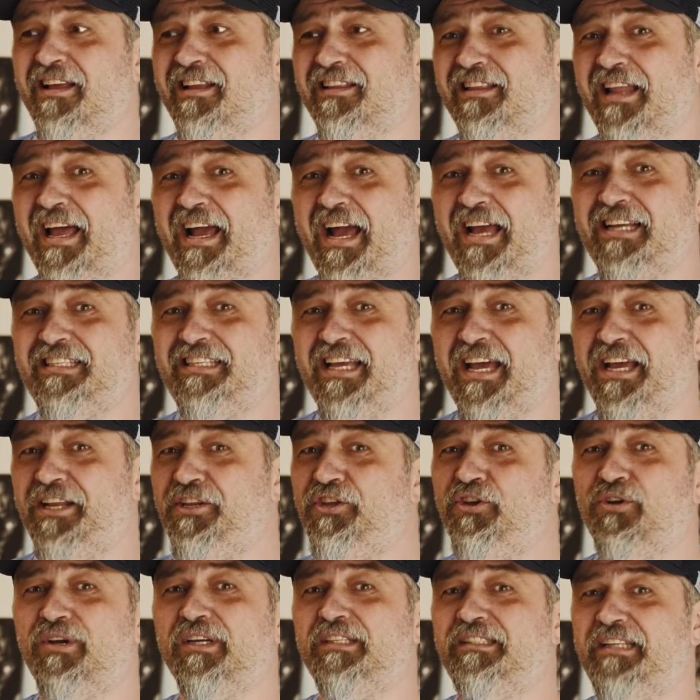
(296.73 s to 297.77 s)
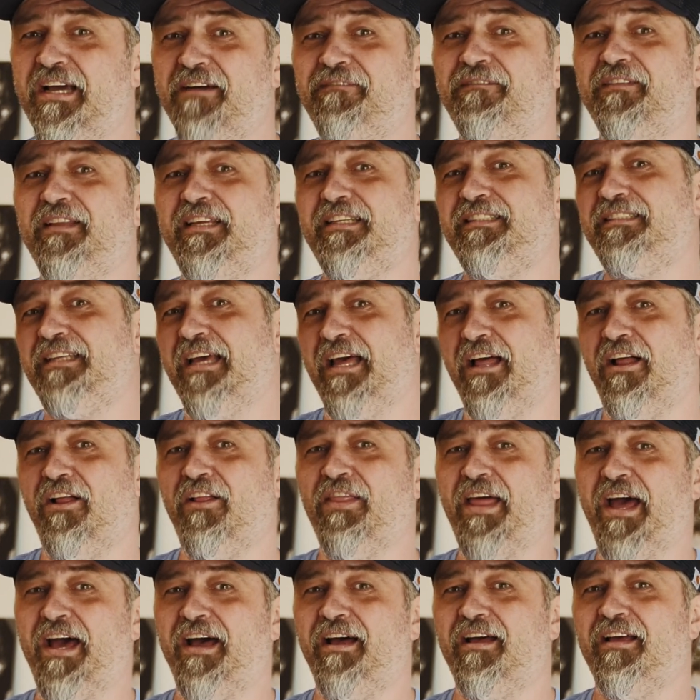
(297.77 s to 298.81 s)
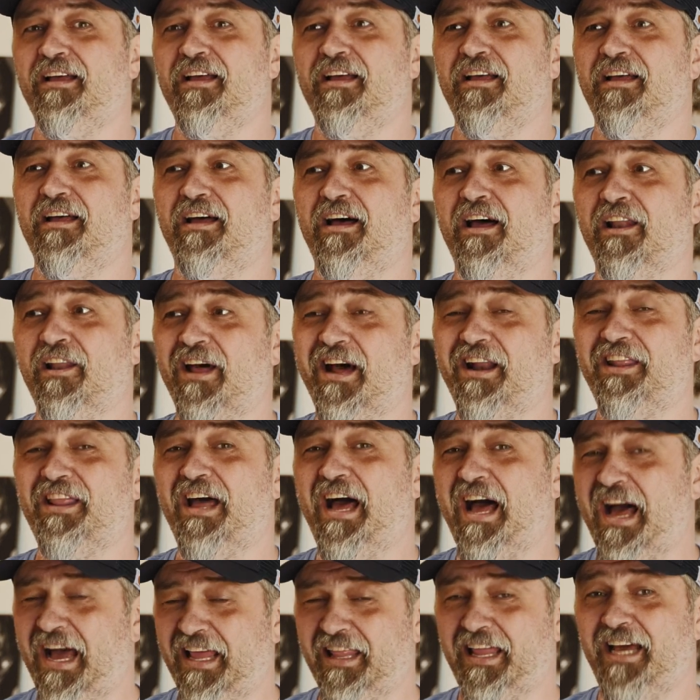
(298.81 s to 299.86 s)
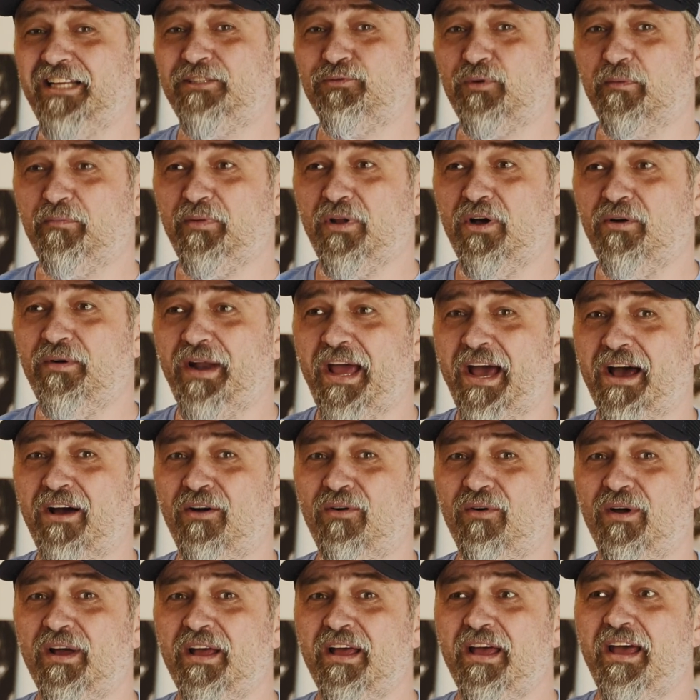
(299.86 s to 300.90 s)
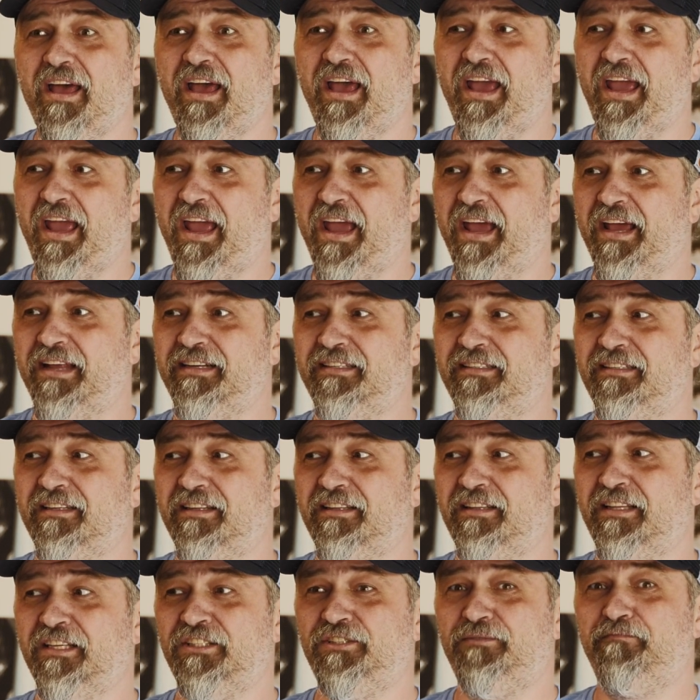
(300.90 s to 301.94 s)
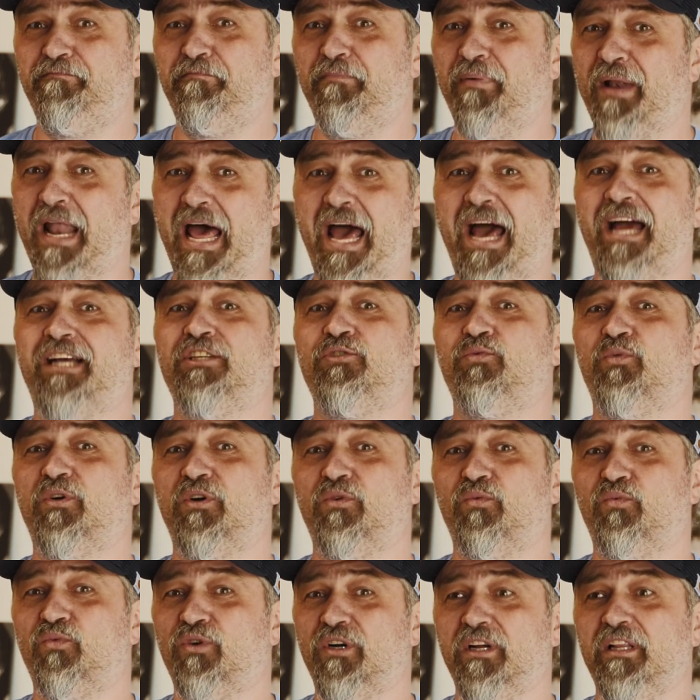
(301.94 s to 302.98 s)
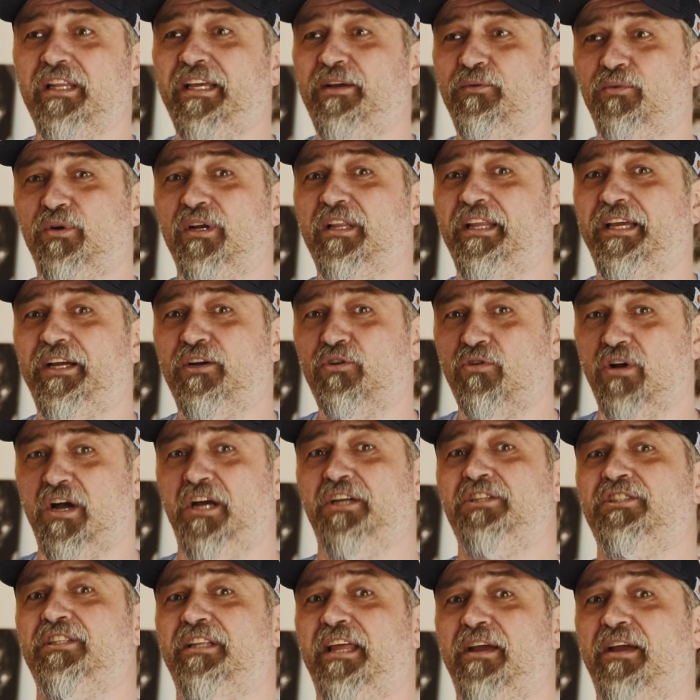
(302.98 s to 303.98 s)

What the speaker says: Like I said, you can definitely tell that a lot of the highlights were blown out, and the blacks were really, really crushed.